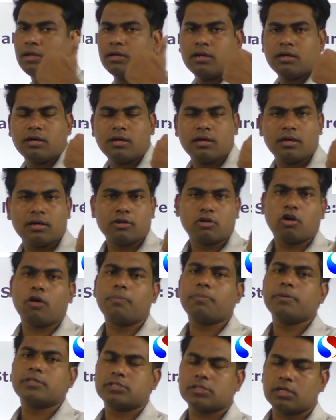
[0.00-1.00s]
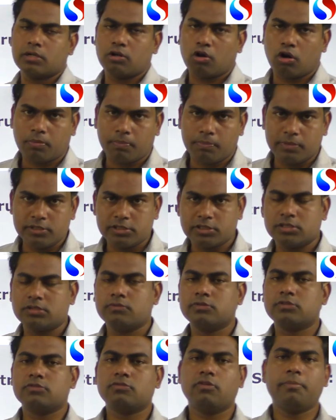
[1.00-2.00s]
topics are not mentioned,
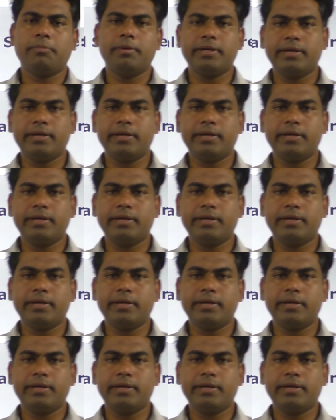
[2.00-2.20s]
which will be